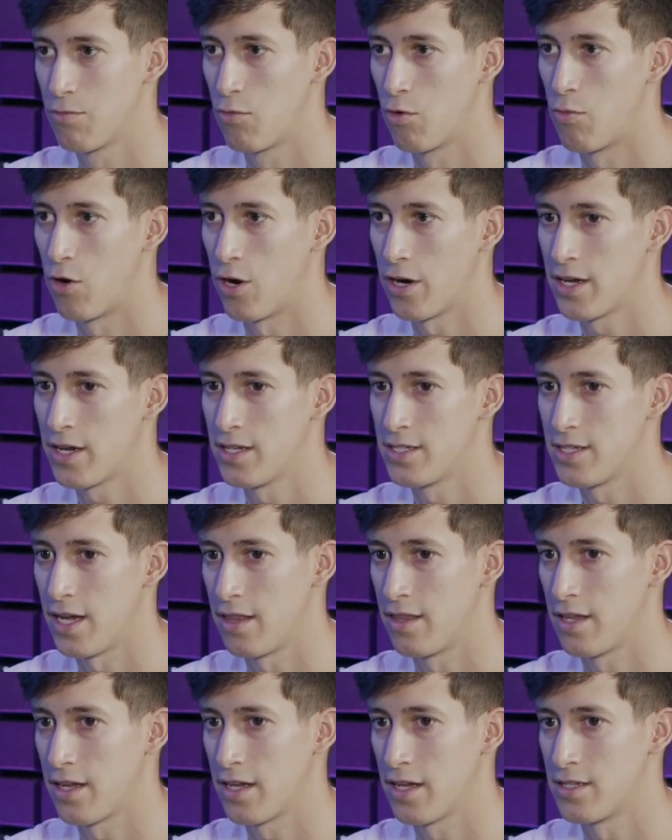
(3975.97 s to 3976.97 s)
markets, I
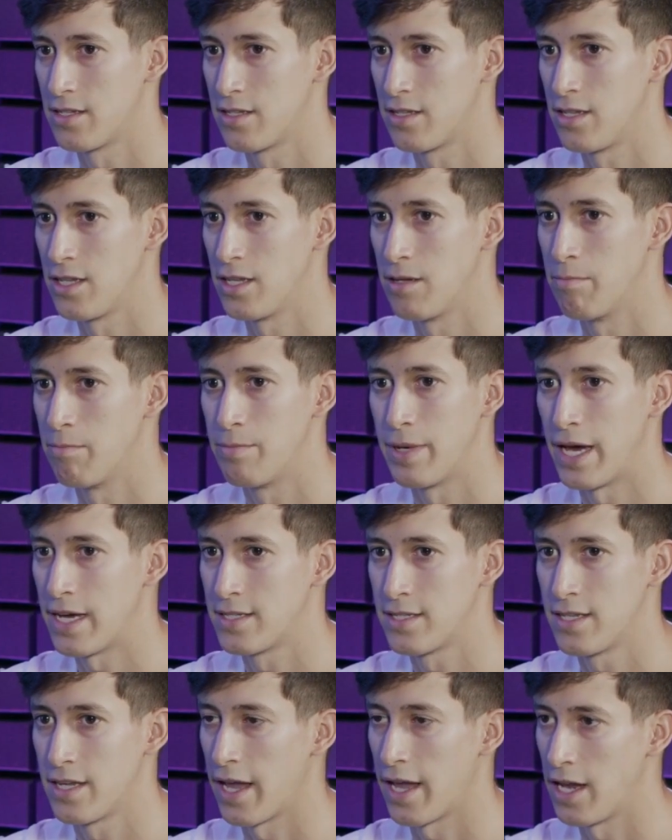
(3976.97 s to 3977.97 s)
think it's the best
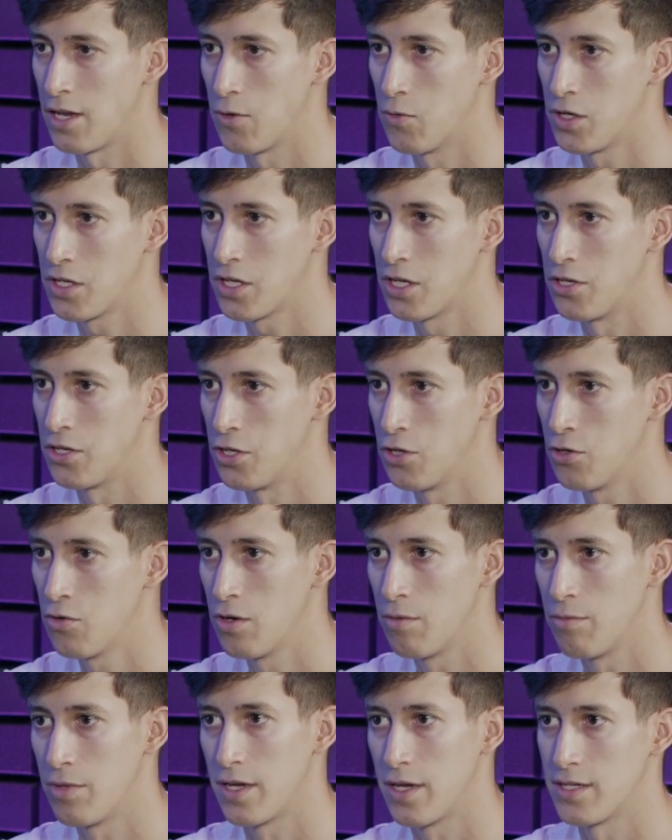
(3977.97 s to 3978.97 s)
thing anyone can do
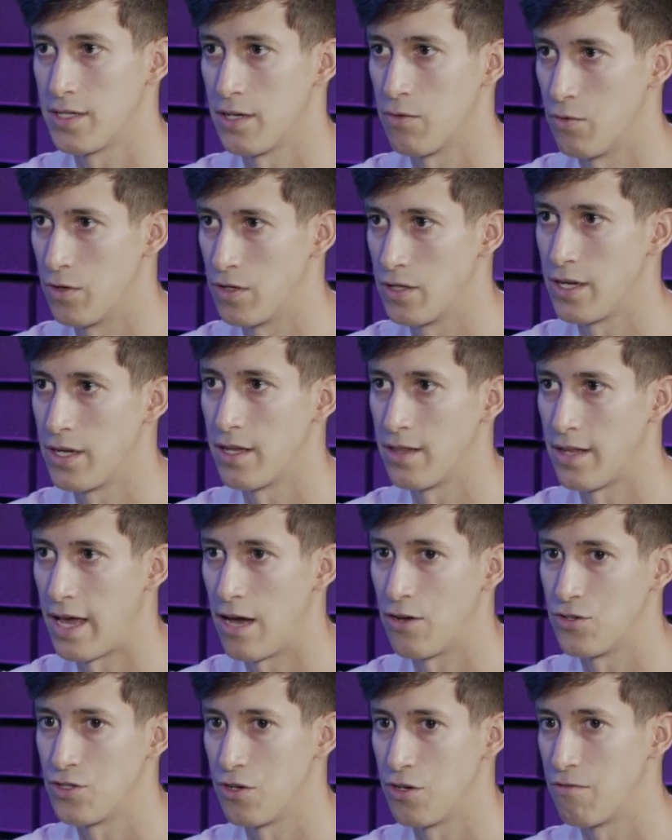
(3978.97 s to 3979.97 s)
because it really allows
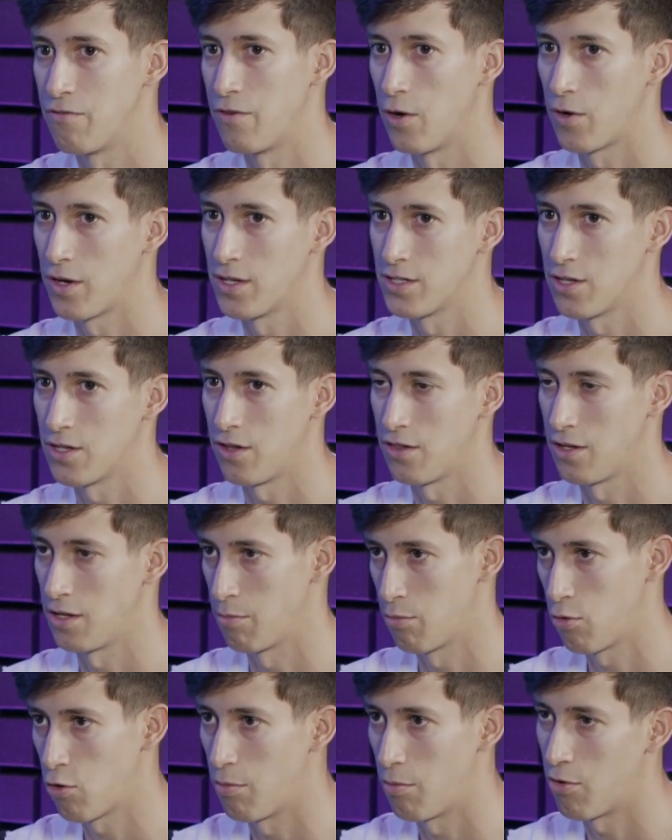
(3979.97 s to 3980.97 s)
you to focus on the
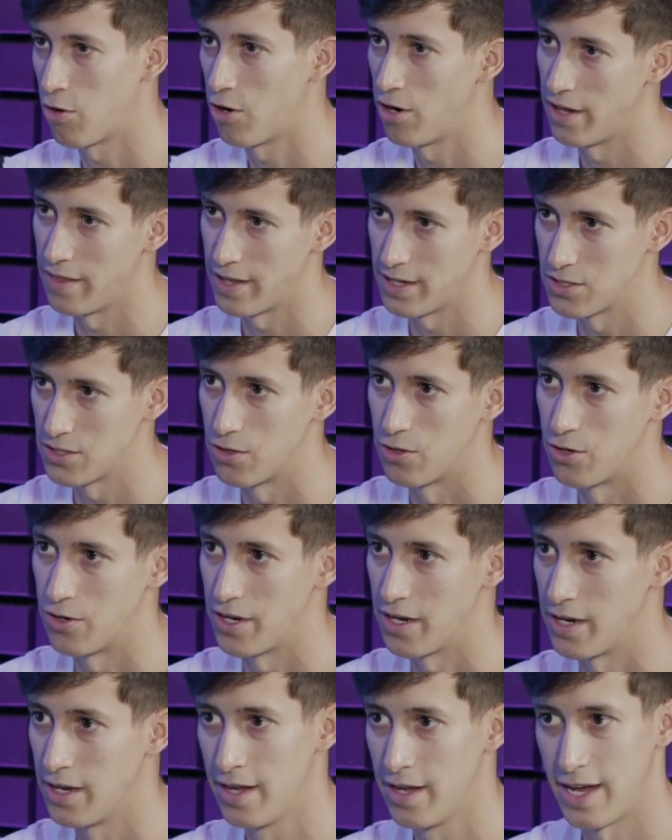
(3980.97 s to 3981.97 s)
important part, and that's learning
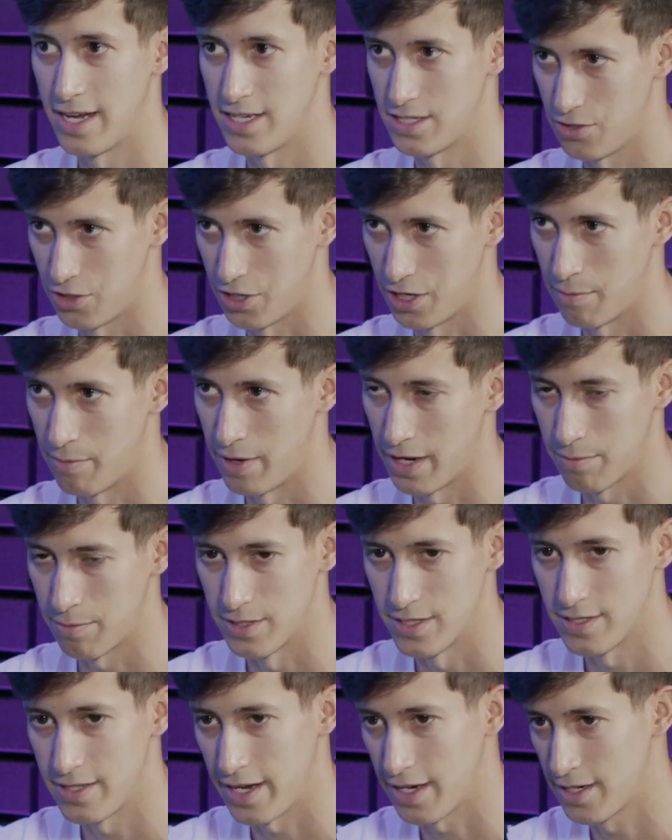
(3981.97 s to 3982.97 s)
mm-hmm. as you're going to make
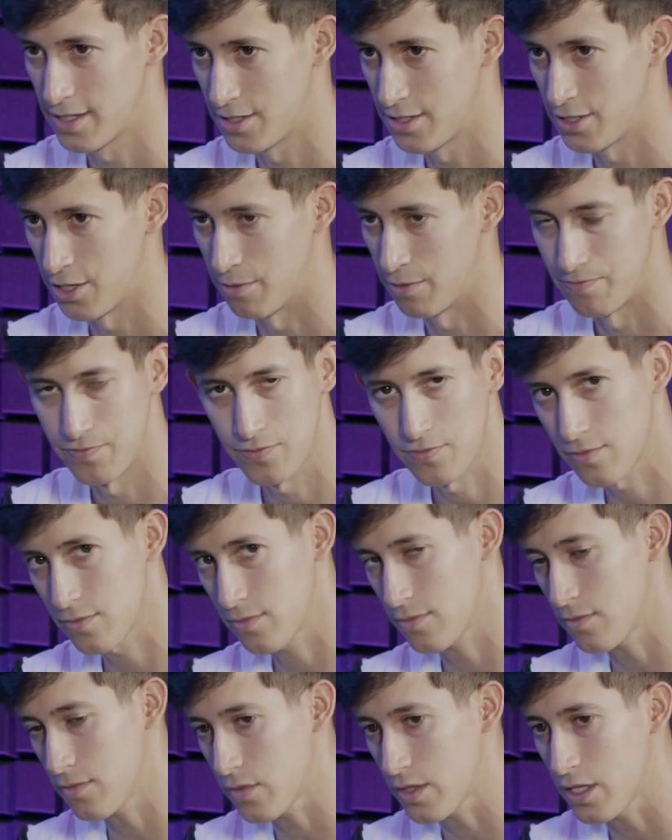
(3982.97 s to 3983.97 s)
mistakes. So
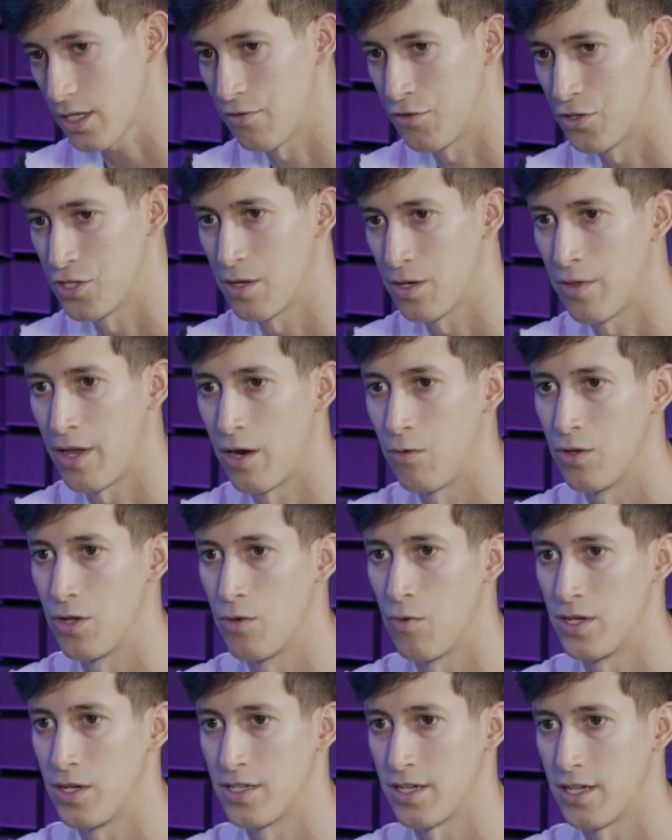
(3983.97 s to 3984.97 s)
if you're someone that really wants
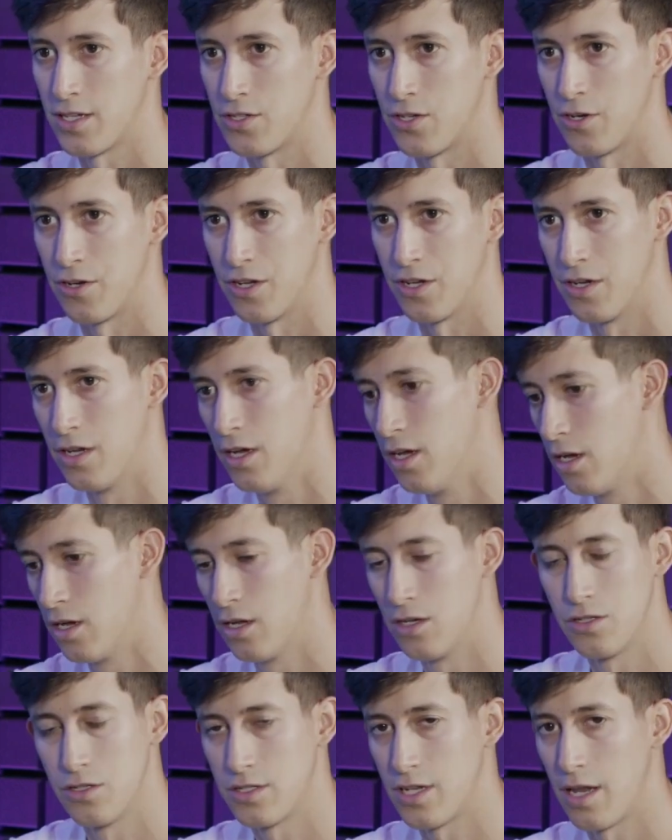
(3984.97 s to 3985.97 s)
to get started,
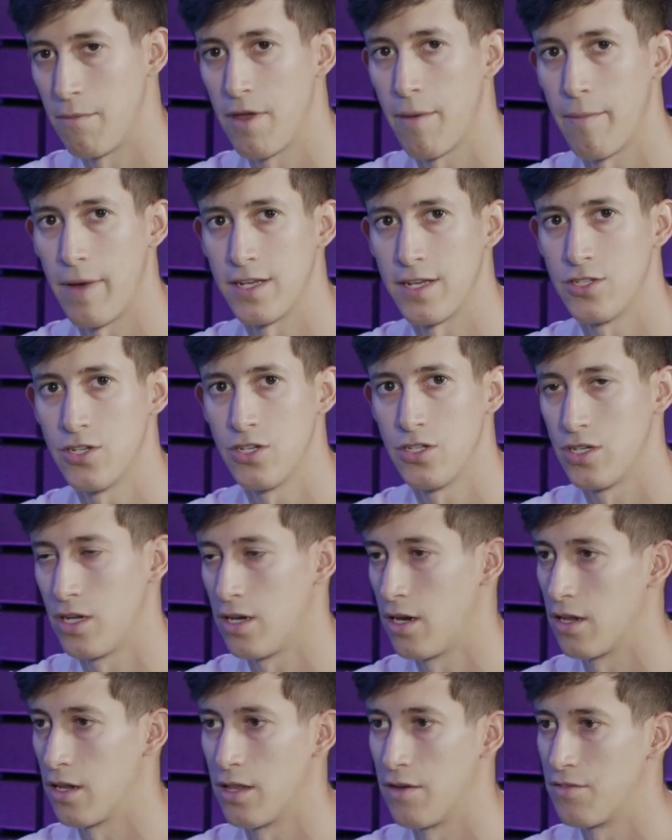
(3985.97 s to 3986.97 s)
send me a message and I'd
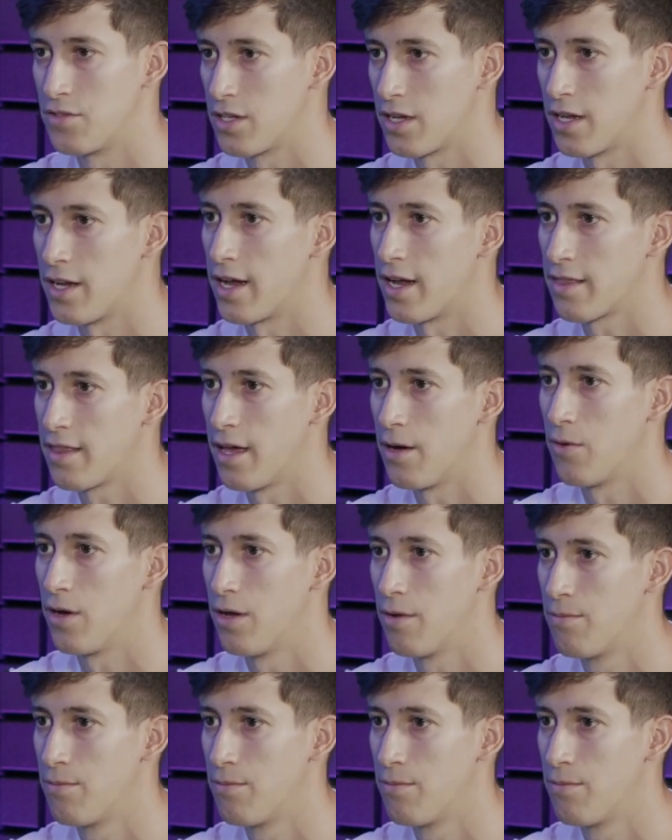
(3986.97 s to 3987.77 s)
love to connect that way.